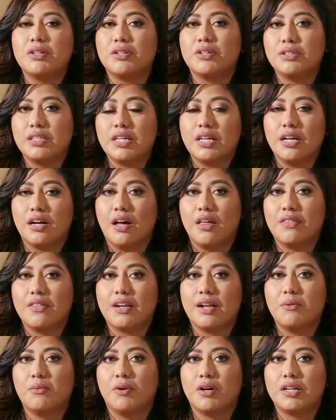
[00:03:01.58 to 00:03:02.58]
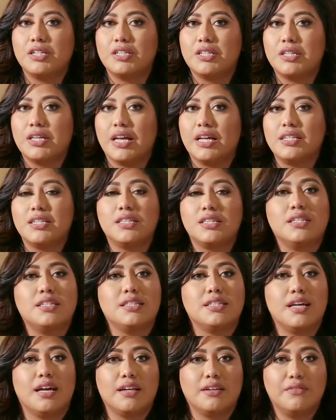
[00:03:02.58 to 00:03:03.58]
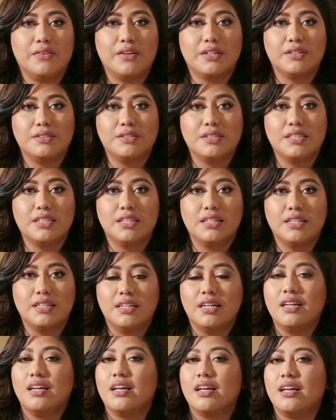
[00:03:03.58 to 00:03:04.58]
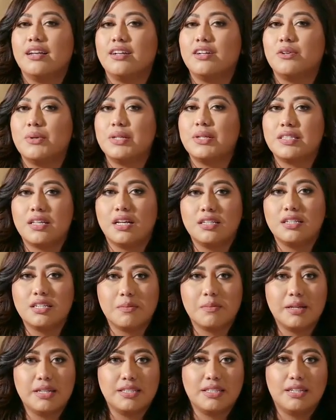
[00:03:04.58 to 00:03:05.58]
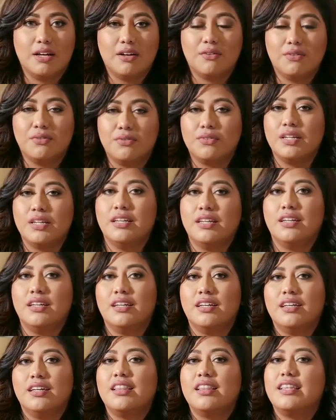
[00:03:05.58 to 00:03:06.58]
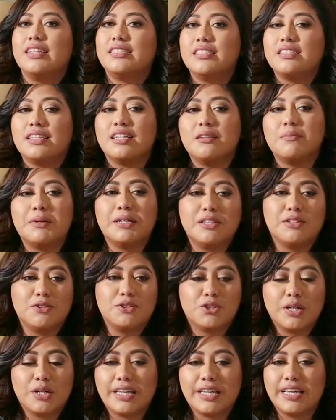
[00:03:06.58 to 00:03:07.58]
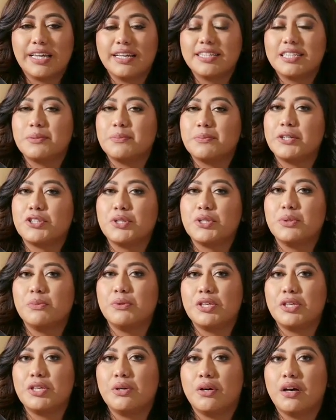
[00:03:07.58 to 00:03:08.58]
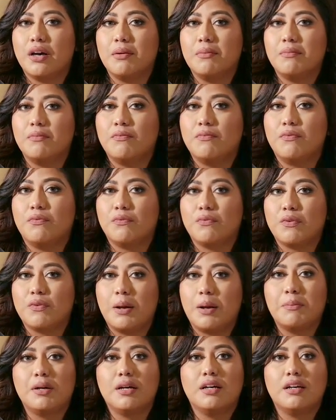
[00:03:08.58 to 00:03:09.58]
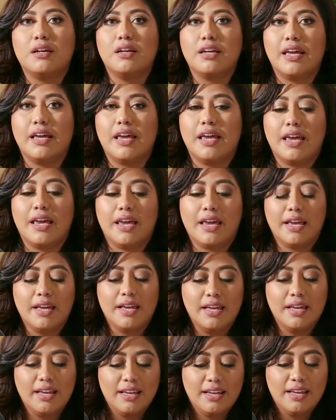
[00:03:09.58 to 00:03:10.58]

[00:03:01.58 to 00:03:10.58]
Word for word: early on that I wanted to get into the design field. And I always thought to myself, this is going to be a little tricky, especially when you come from a